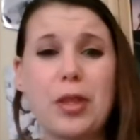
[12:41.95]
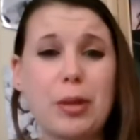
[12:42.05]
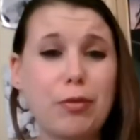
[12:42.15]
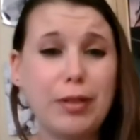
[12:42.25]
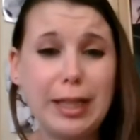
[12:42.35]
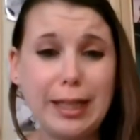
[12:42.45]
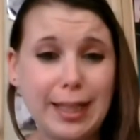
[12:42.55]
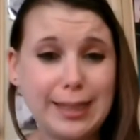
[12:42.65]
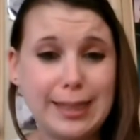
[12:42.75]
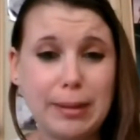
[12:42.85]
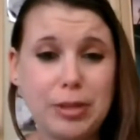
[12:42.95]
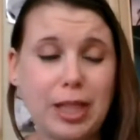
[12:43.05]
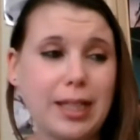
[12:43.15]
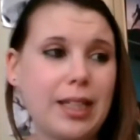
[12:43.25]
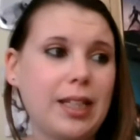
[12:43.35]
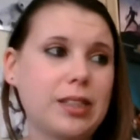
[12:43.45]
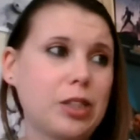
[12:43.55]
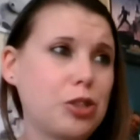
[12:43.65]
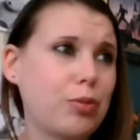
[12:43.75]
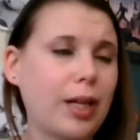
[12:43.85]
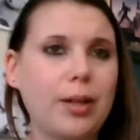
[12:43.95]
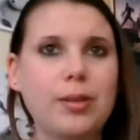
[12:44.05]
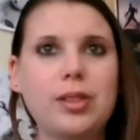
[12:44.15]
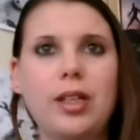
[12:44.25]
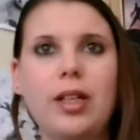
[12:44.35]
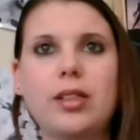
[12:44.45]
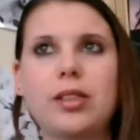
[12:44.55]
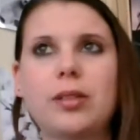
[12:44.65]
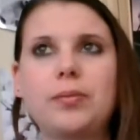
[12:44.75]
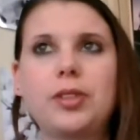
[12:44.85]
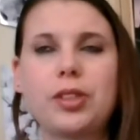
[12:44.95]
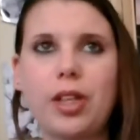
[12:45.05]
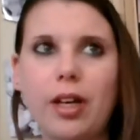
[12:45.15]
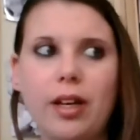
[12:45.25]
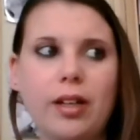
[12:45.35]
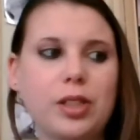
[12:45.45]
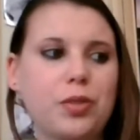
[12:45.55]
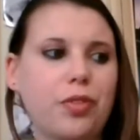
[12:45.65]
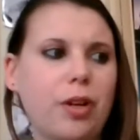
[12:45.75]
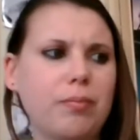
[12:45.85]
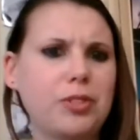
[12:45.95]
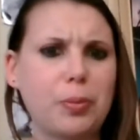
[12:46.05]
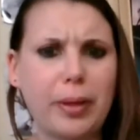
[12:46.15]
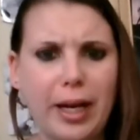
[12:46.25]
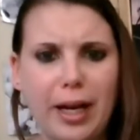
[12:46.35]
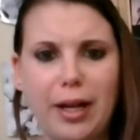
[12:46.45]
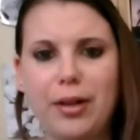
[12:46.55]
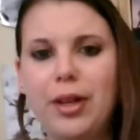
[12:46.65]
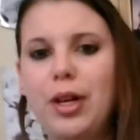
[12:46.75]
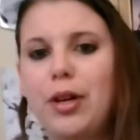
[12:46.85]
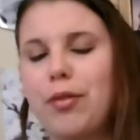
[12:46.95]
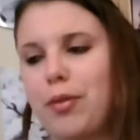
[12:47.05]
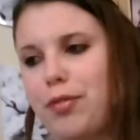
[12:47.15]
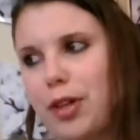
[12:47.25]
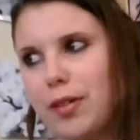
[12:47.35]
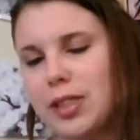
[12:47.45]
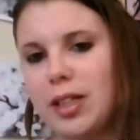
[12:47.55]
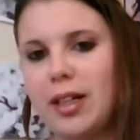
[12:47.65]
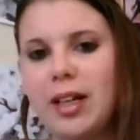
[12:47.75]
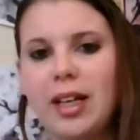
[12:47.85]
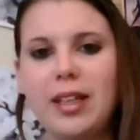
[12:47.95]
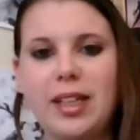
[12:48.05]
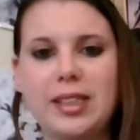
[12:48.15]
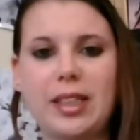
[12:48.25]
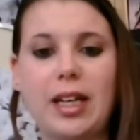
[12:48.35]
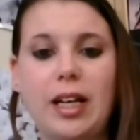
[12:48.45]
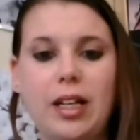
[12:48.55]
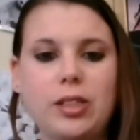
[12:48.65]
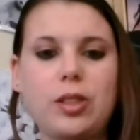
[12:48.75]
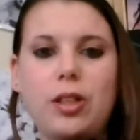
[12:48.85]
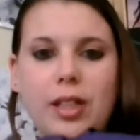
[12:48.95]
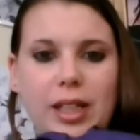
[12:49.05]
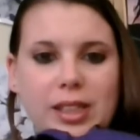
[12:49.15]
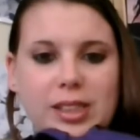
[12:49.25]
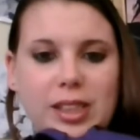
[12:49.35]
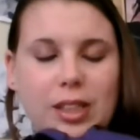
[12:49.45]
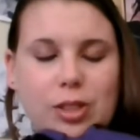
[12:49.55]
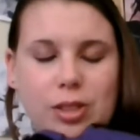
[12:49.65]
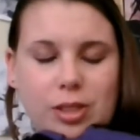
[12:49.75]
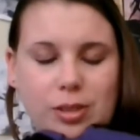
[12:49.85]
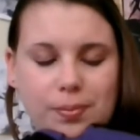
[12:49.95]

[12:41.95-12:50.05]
There were really nice denim jackets and trousers and skirts from Japan, from Florida, things like that. And I saw this and I just